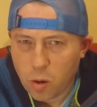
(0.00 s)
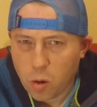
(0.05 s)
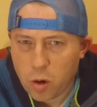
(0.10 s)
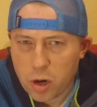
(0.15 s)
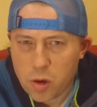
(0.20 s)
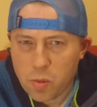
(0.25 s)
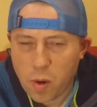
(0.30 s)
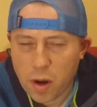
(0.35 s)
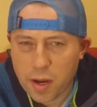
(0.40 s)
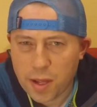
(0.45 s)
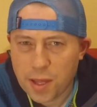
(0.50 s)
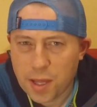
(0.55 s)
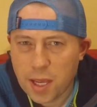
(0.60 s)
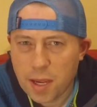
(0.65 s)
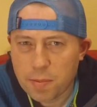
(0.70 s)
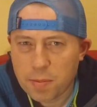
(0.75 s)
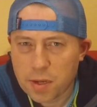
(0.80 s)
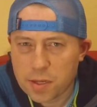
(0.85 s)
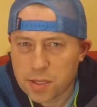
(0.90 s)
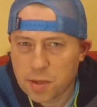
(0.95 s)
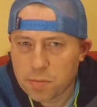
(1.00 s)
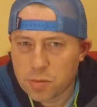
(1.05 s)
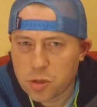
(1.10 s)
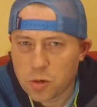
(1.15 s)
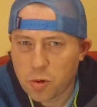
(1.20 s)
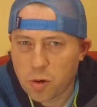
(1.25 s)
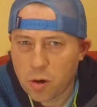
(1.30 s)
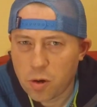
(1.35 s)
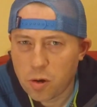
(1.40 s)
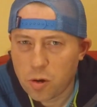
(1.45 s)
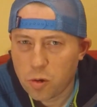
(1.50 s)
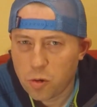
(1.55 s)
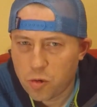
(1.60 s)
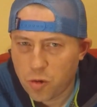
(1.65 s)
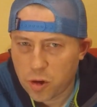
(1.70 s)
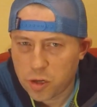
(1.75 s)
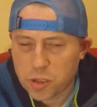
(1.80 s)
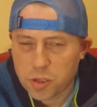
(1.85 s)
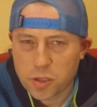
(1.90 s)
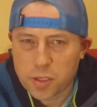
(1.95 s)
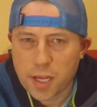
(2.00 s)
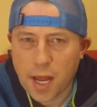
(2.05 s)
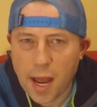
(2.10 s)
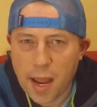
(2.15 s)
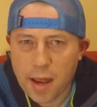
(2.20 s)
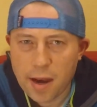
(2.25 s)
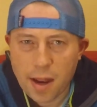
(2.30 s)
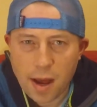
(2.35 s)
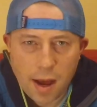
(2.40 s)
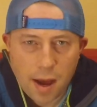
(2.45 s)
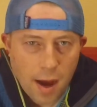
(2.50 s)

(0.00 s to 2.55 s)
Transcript: or you want to keep to some sort of nutritional diet